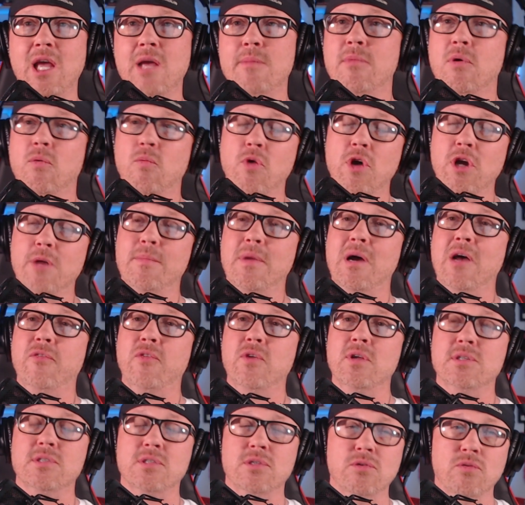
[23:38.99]
But what about
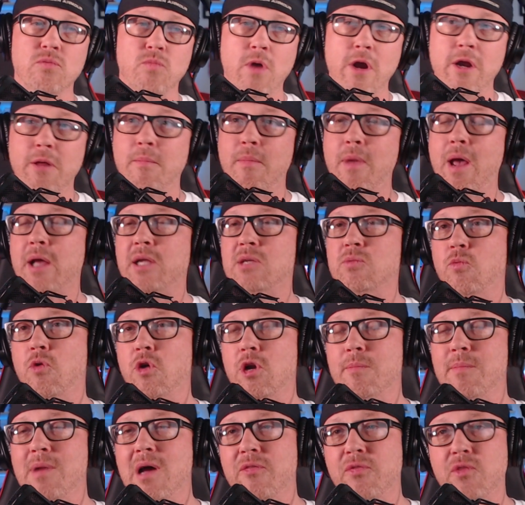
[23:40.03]
these two running backs? What
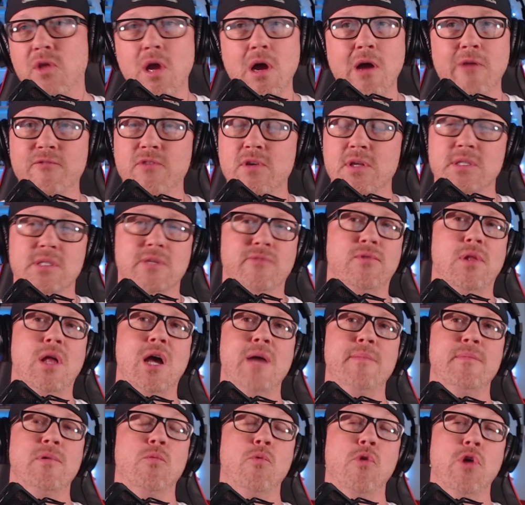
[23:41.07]
about the offensive
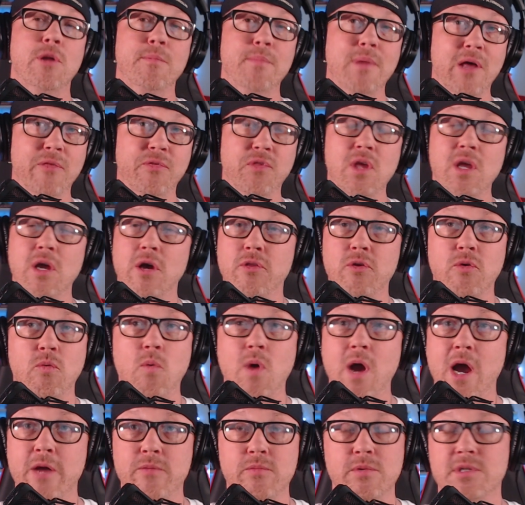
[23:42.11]
linemen? What about the other
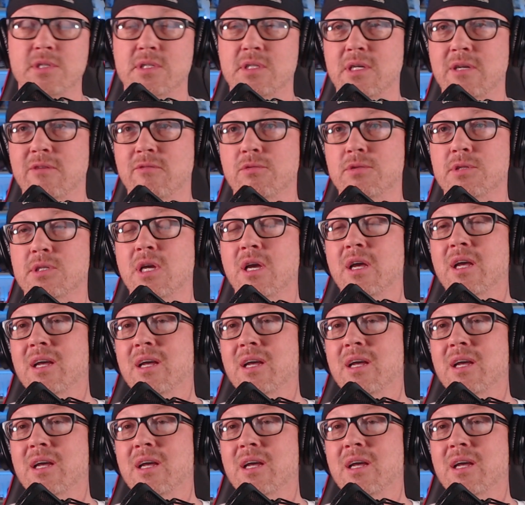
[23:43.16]
wide receivers?